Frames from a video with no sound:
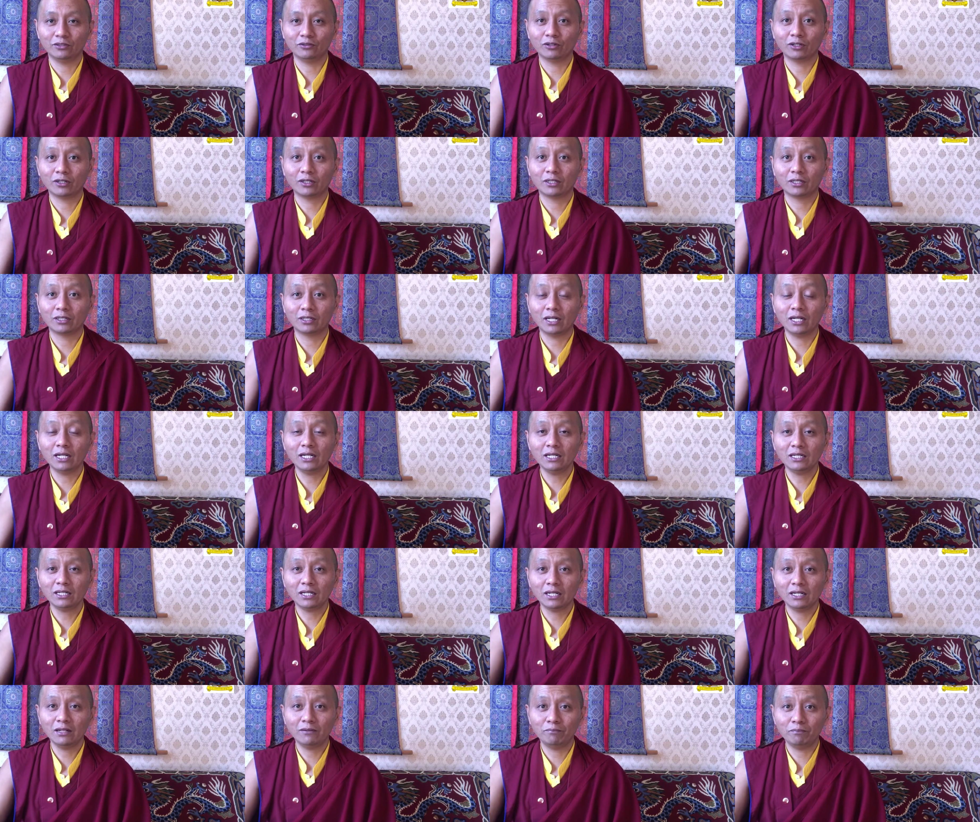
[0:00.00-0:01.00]
are
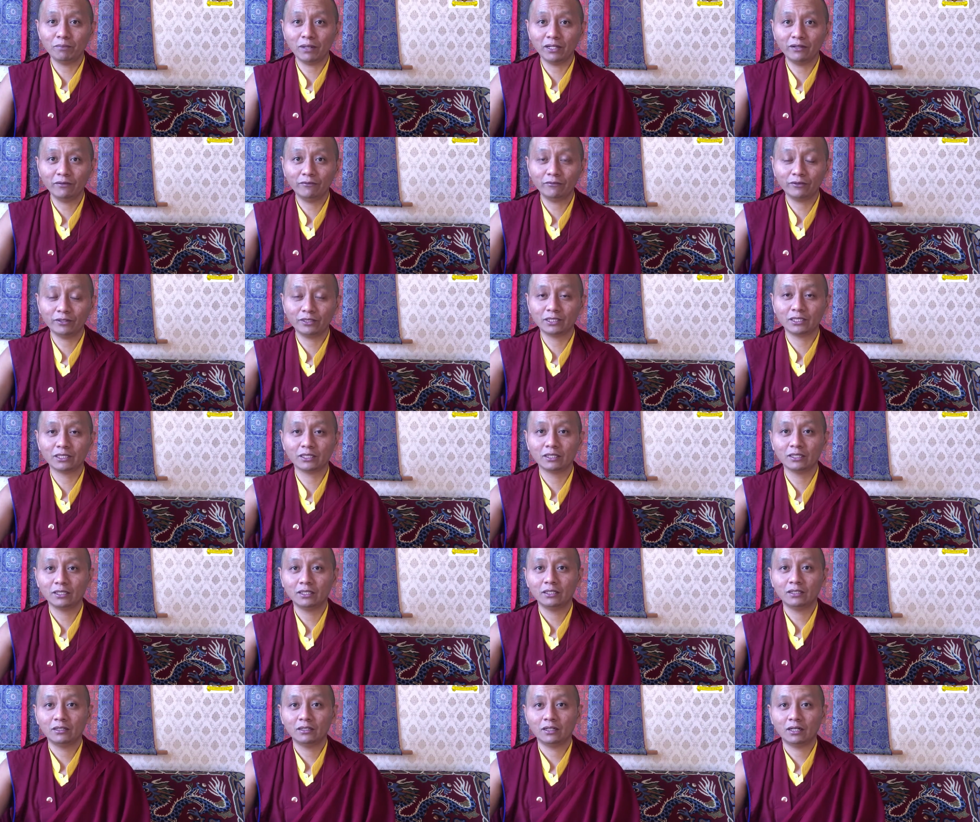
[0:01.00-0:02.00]
really benefiting
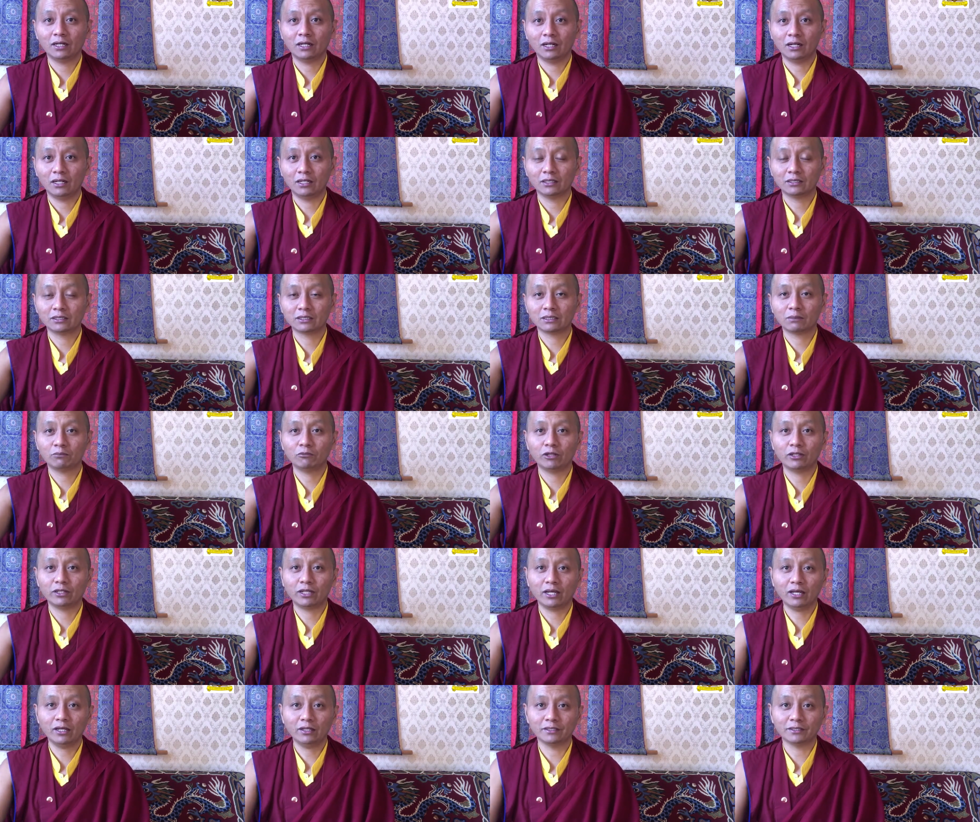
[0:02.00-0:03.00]
someone
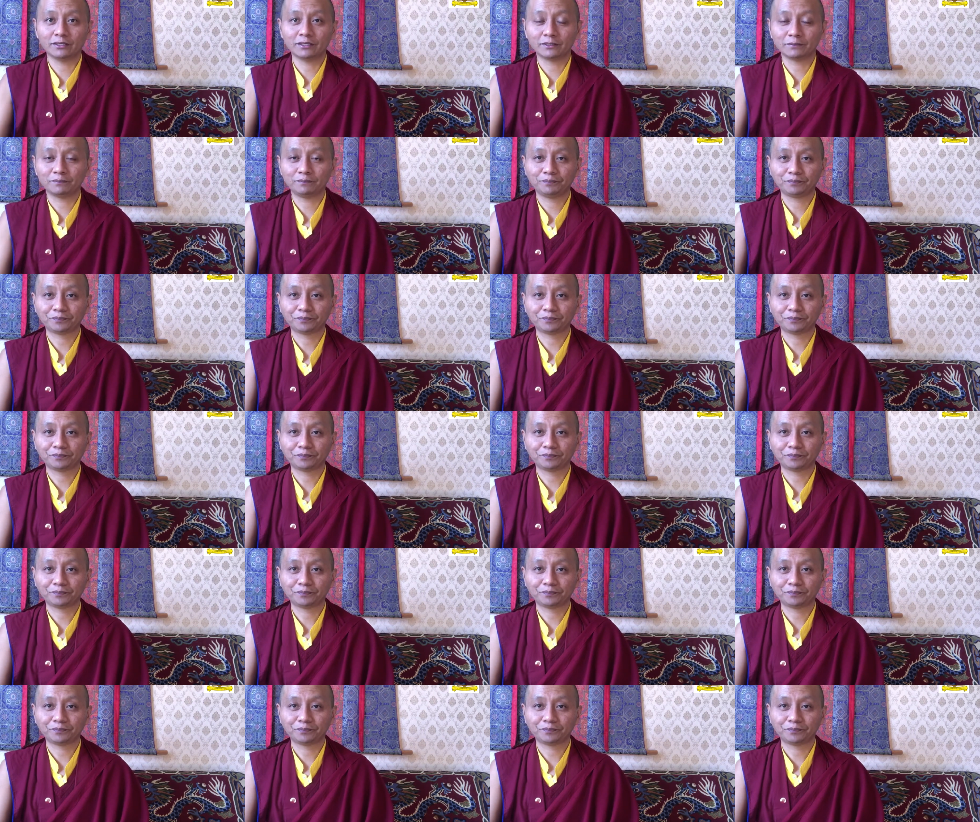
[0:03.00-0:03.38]
else